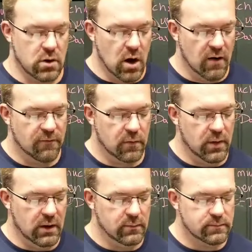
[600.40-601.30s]
are off for
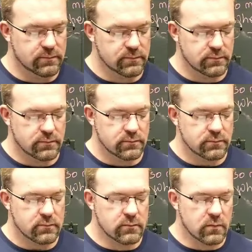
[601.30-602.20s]
me.
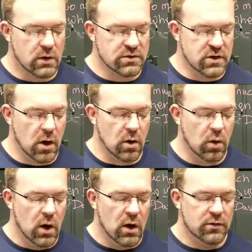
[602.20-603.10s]

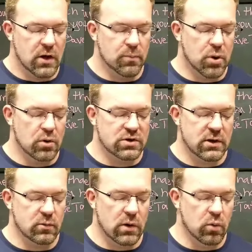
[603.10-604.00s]
So the approach
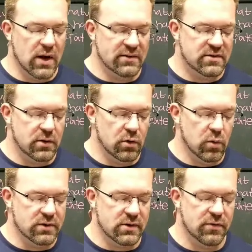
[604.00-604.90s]
that we went to
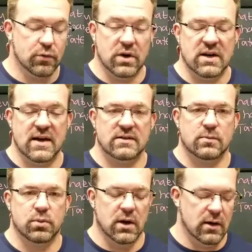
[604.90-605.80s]
was a three-day
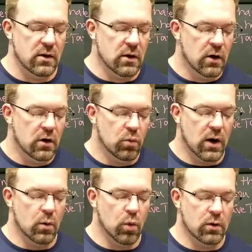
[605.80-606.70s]
split
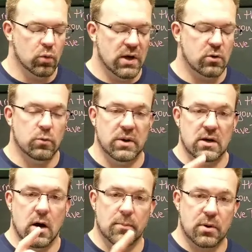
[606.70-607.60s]
where 1 week would
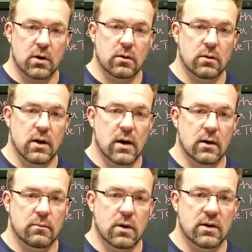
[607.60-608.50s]
be upper
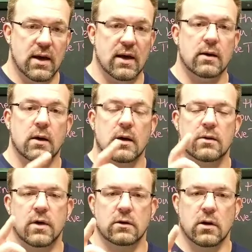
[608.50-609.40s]
on Monday,
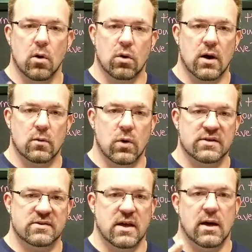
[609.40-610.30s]
then lower on
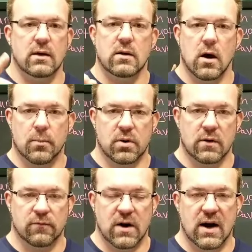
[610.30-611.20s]
Wednesday, upper
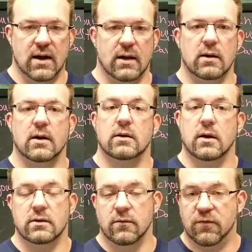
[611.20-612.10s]
on Friday.
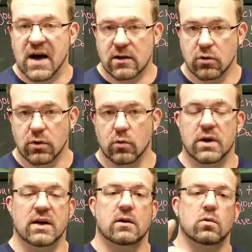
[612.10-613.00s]
And the following
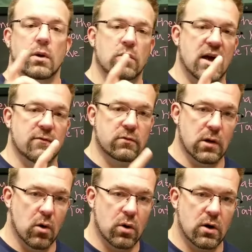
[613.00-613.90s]
week, we would have
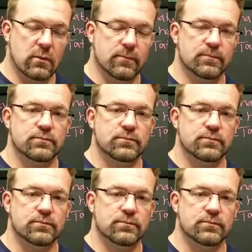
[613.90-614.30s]
lower